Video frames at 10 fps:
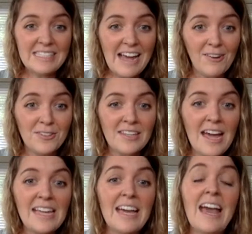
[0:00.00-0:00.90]
sounds
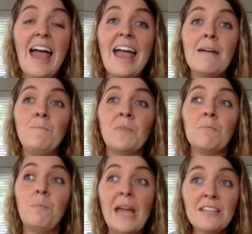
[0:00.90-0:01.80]
like.
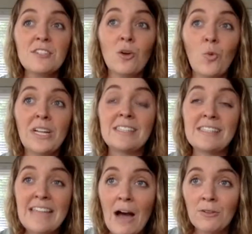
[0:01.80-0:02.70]
And based on what it
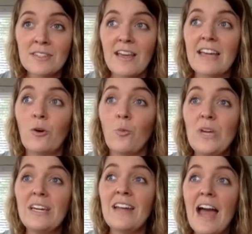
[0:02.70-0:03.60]
sounds like,
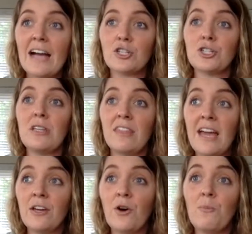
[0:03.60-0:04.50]
we can actually
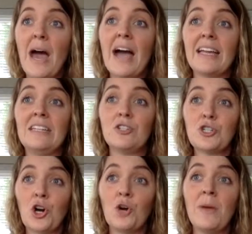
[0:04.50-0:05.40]
then go back and
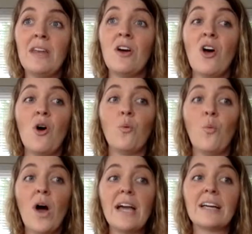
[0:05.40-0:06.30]
determine
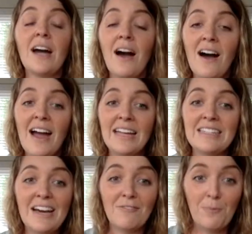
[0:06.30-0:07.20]
what kind
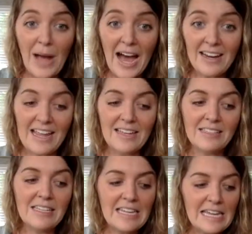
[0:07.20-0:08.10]
of bat it
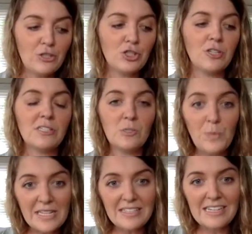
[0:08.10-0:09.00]
is. Each
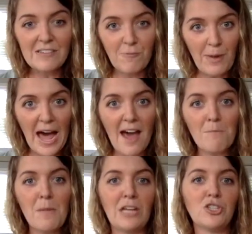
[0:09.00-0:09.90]
species of bat
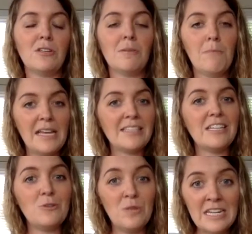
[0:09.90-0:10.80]
makes a
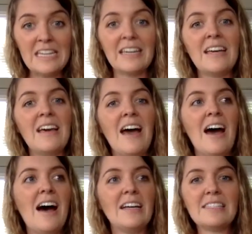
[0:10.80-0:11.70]
unique
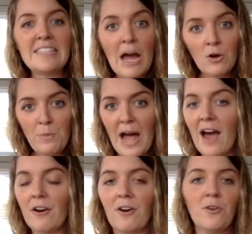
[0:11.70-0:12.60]
sound
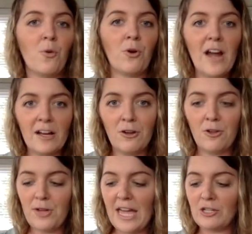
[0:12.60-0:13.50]
pattern or
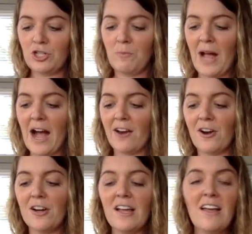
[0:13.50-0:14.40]
echolocation
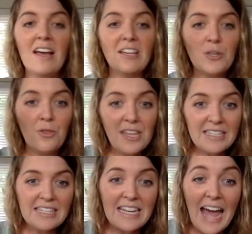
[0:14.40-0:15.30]
pattern. So
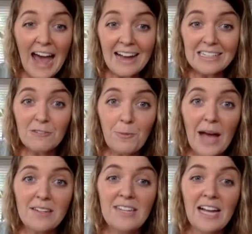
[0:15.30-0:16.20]
this is an active
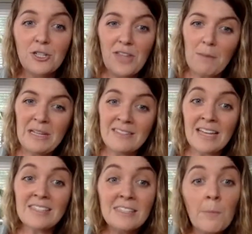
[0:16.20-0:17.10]
bat detector. That means
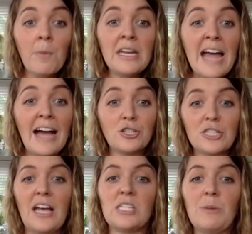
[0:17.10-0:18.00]
that somebody
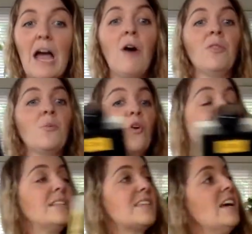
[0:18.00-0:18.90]
actually has to be out in the
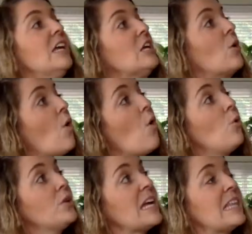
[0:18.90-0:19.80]
woods, you know,
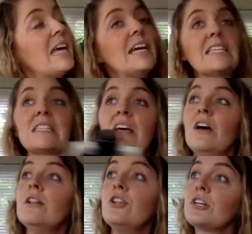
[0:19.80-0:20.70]
holding this,
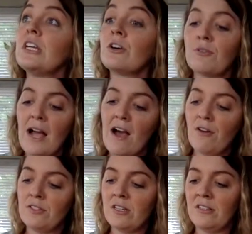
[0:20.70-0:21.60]
looking
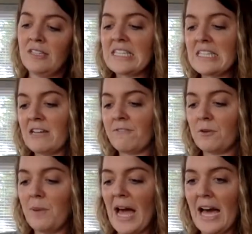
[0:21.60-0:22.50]
around, listening
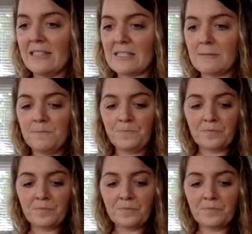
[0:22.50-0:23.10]
for bats,